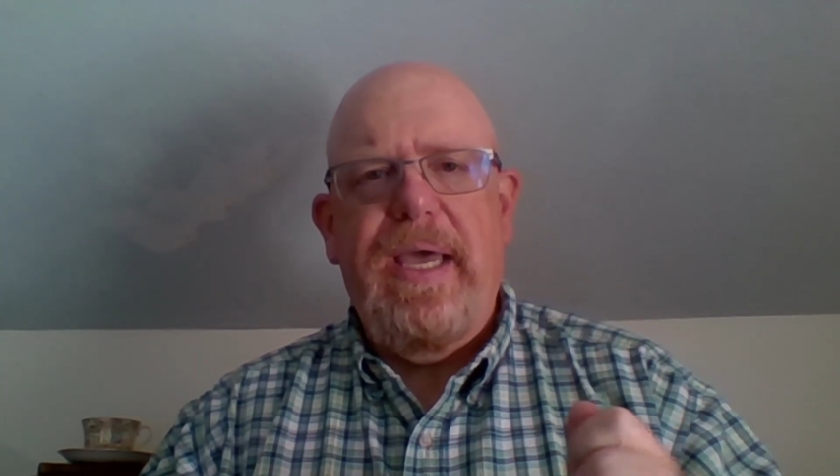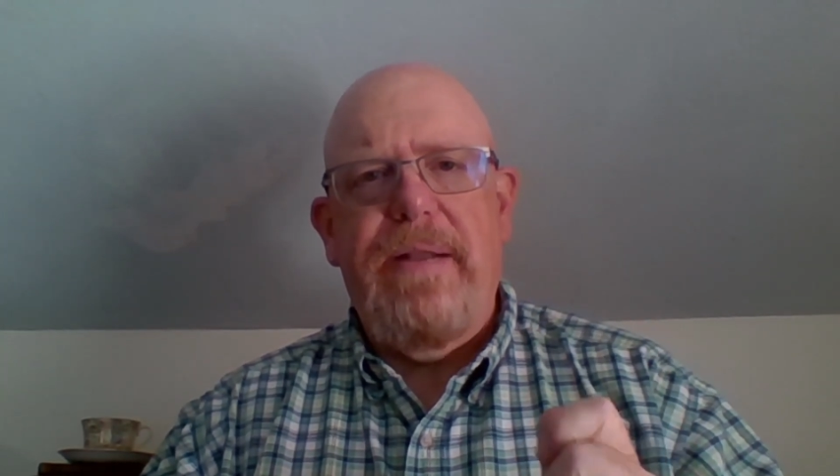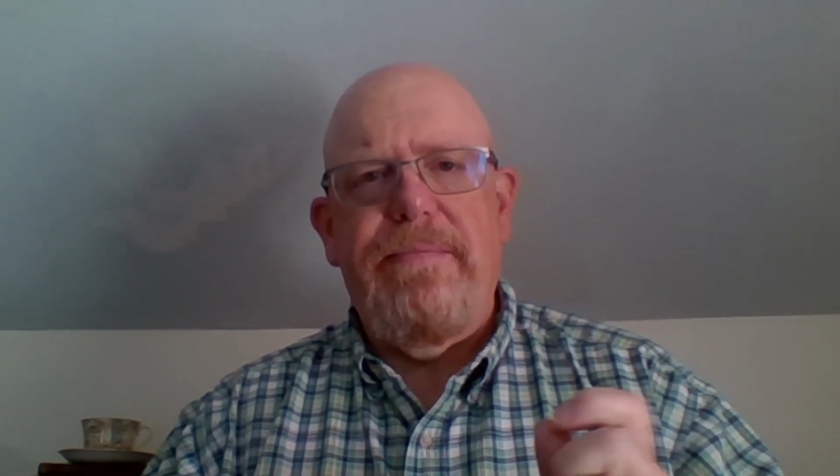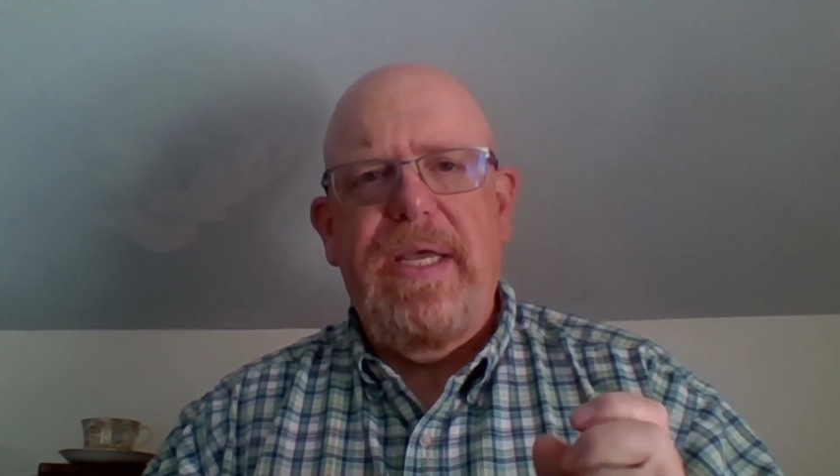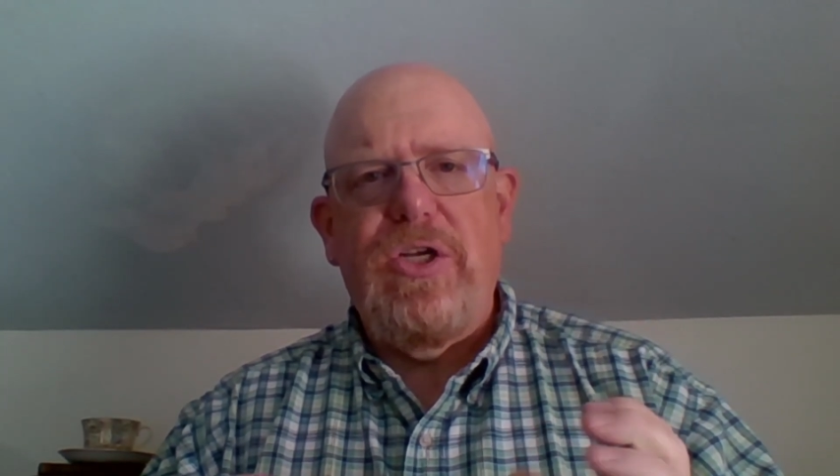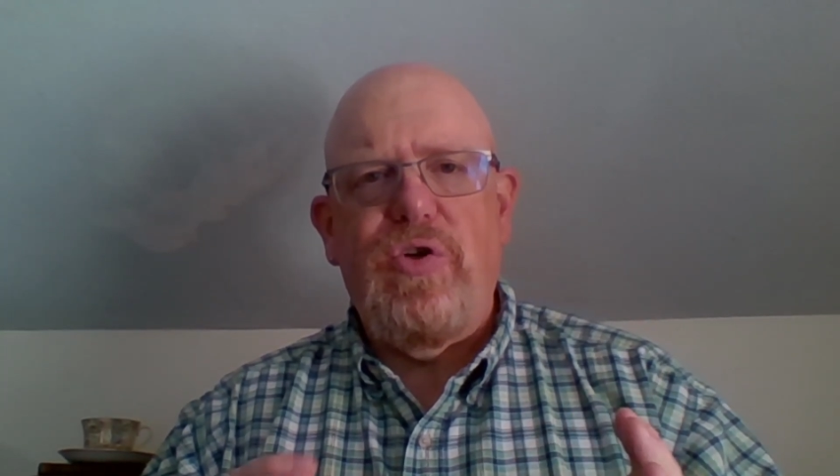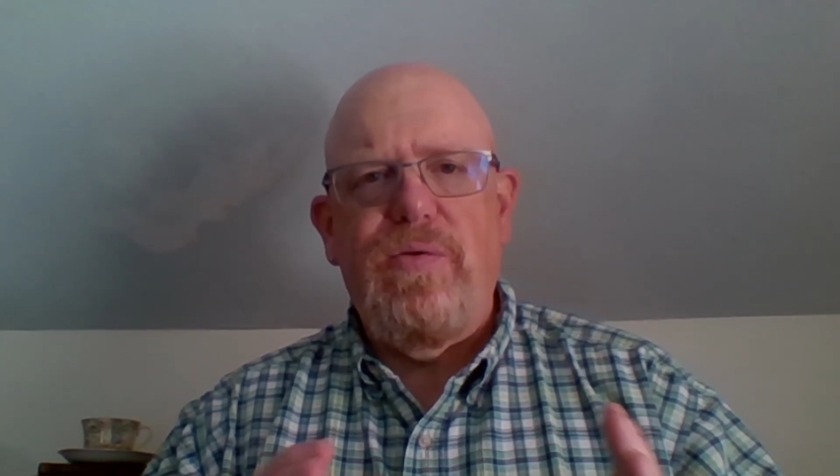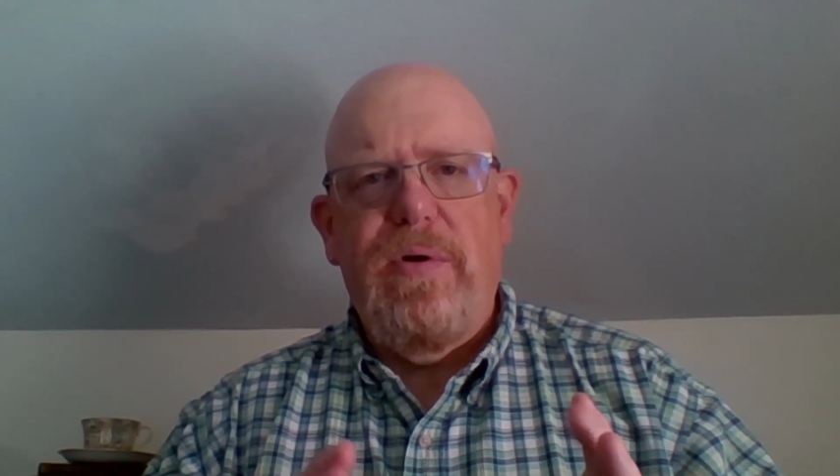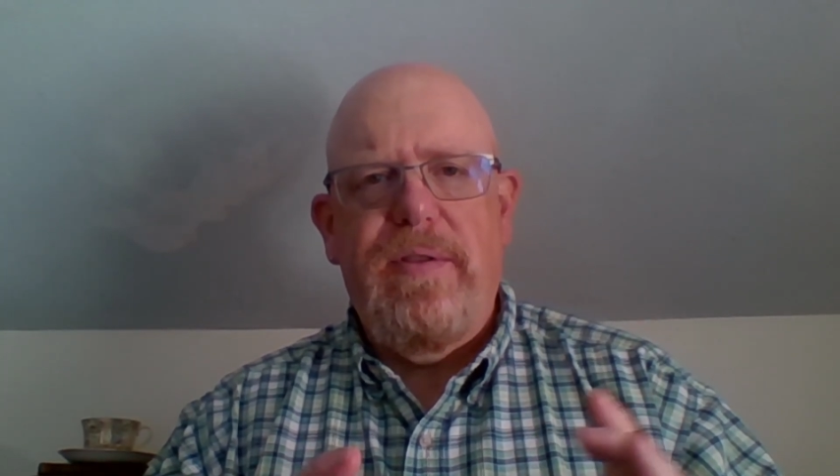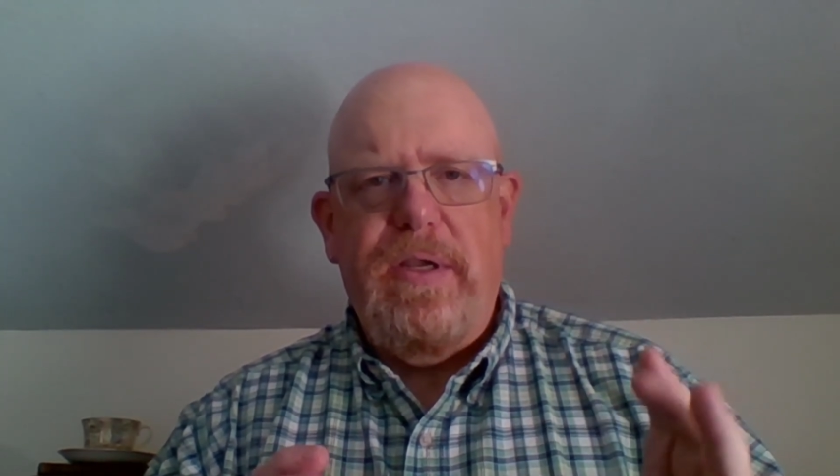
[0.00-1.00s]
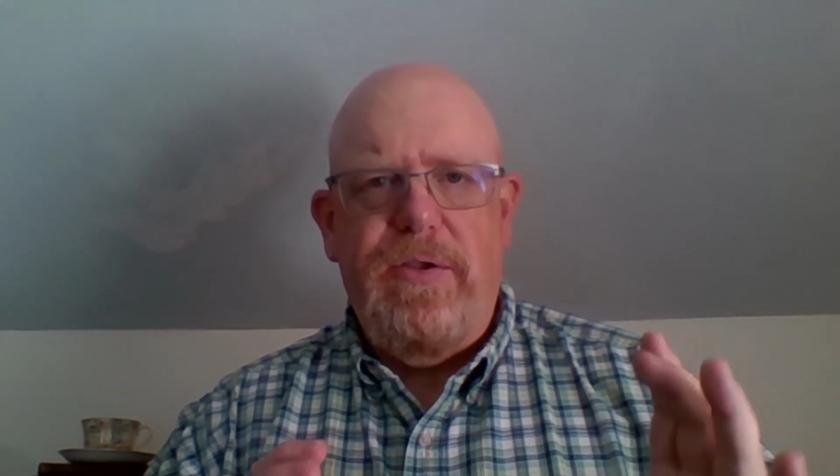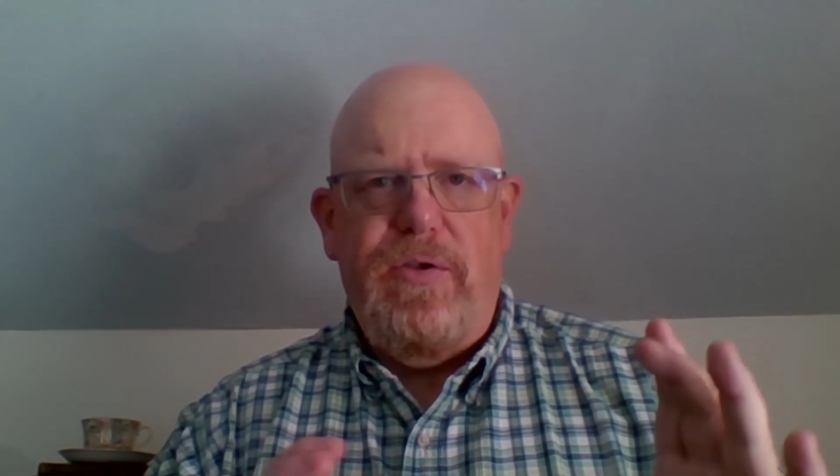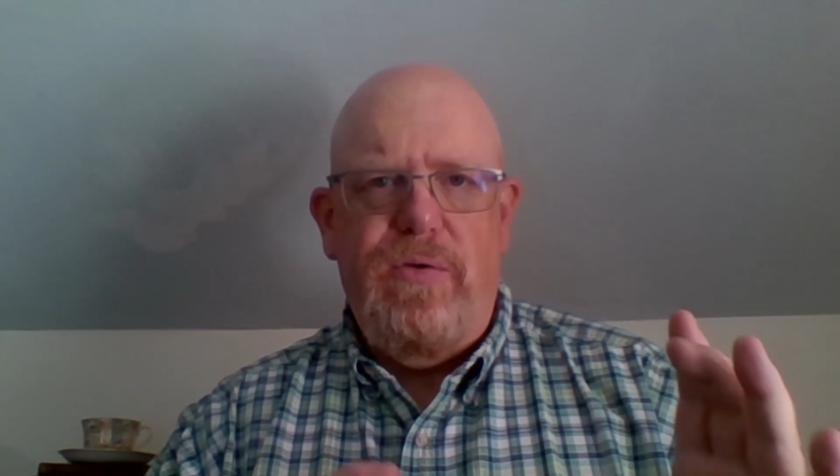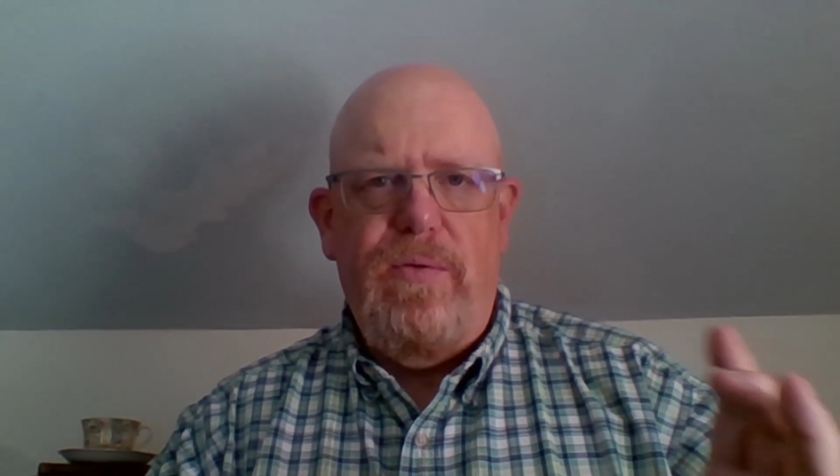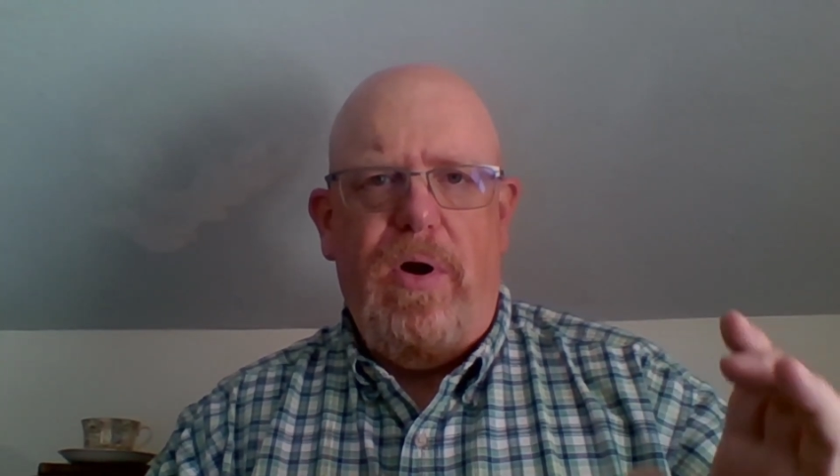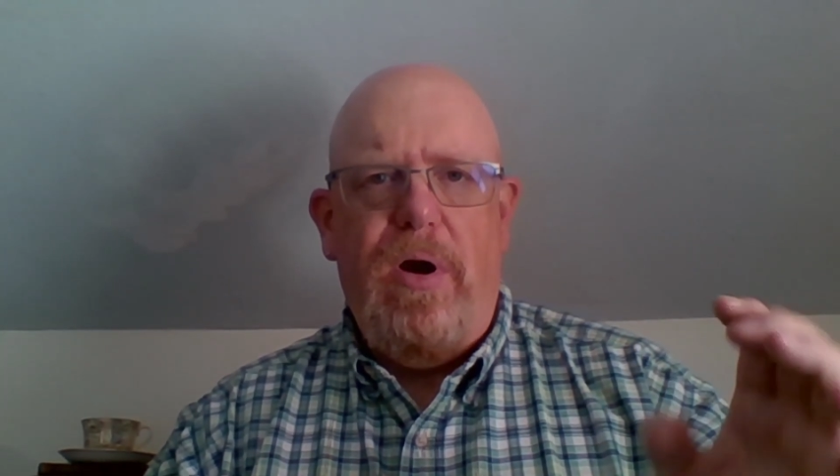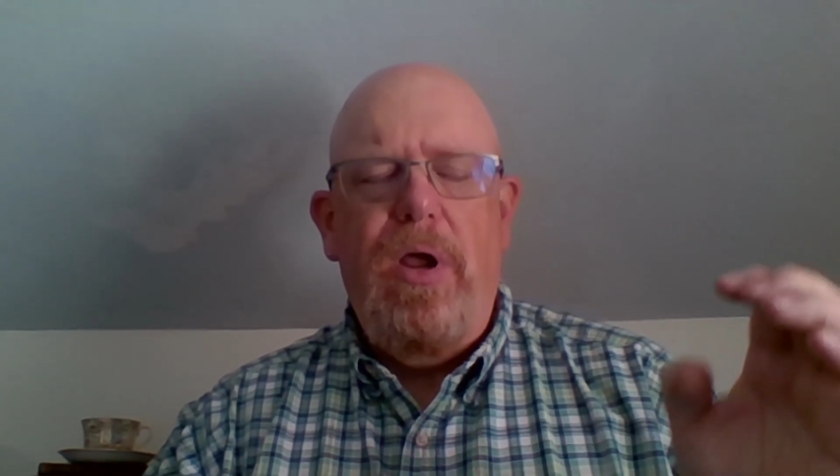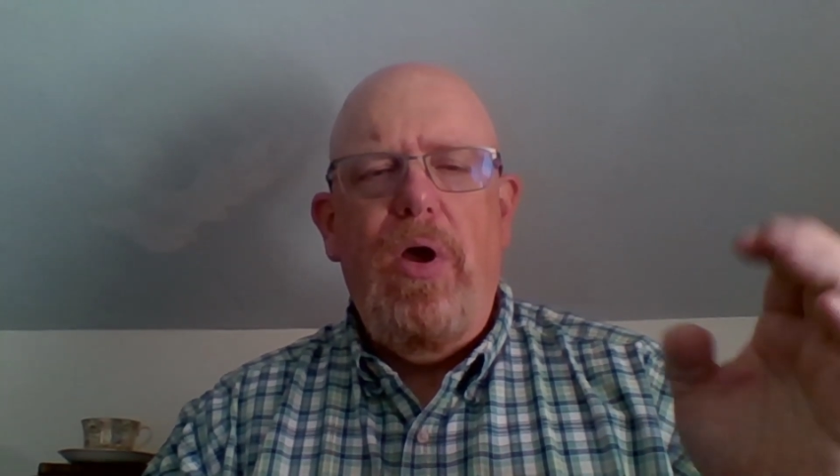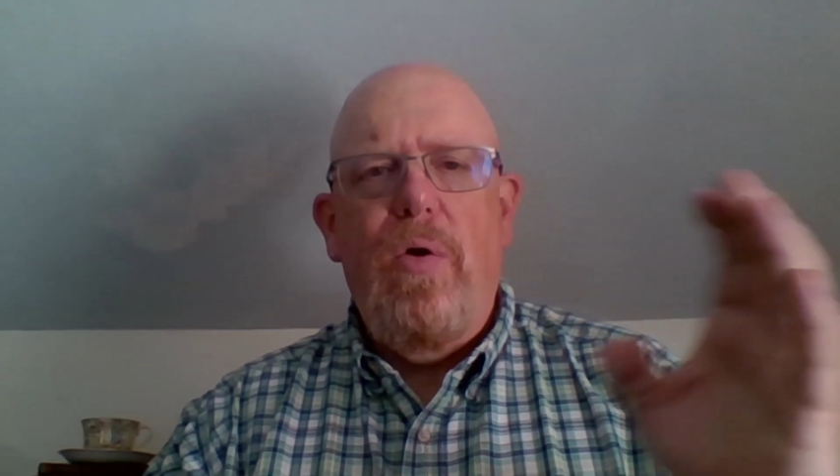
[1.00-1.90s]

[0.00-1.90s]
and make sure that you are